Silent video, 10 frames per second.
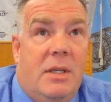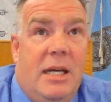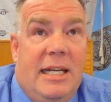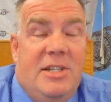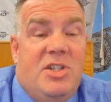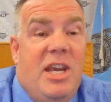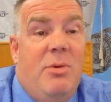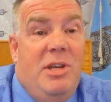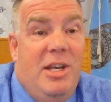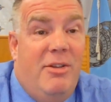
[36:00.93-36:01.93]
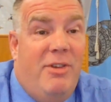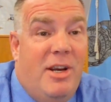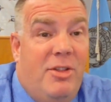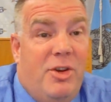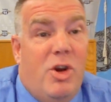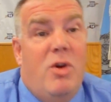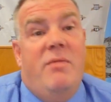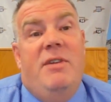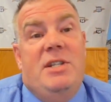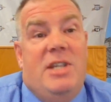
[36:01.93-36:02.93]
I can say we did a very thorough
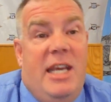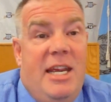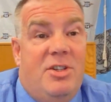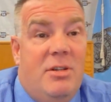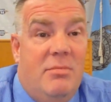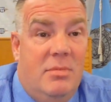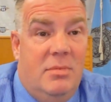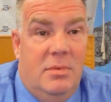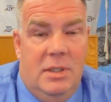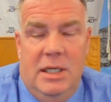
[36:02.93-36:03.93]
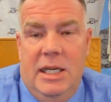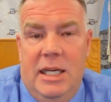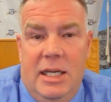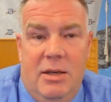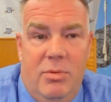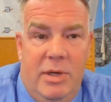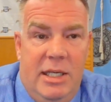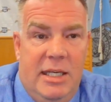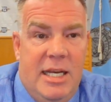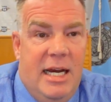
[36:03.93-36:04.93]
investigation, and we
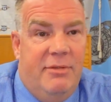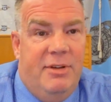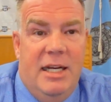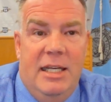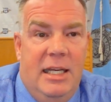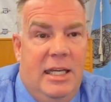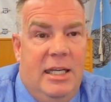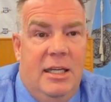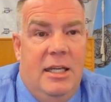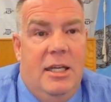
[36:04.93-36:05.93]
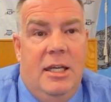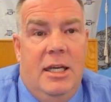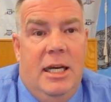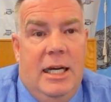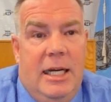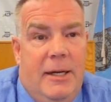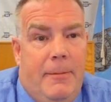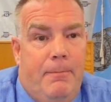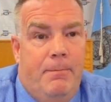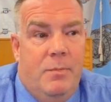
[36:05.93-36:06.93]
did not find any
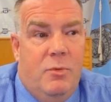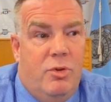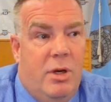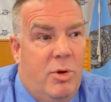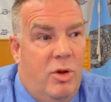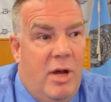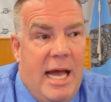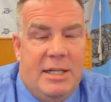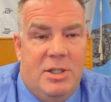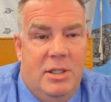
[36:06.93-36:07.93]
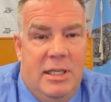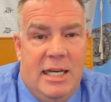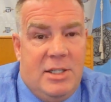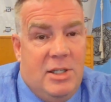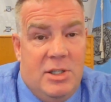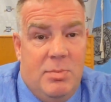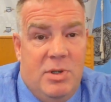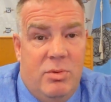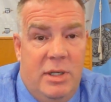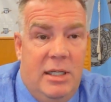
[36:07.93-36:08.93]
criminal nexus
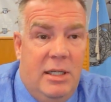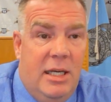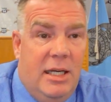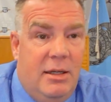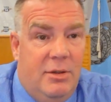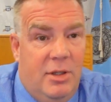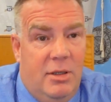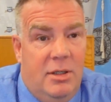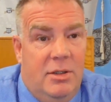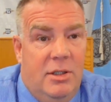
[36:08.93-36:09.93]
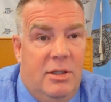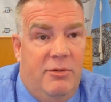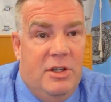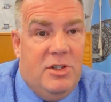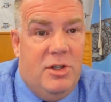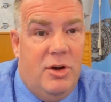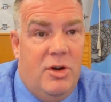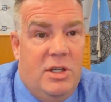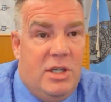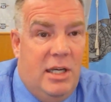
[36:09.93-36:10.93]
between the defense
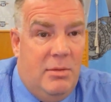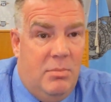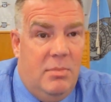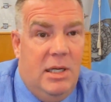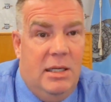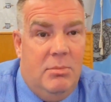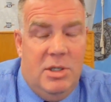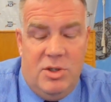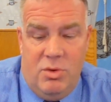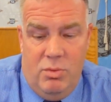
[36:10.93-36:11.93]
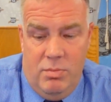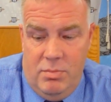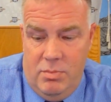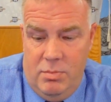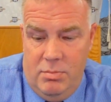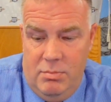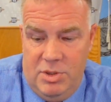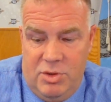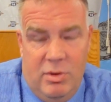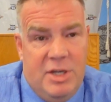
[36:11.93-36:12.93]
attorneys and Mr.
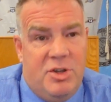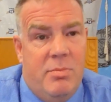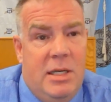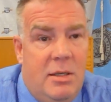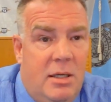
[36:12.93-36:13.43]
Westerman.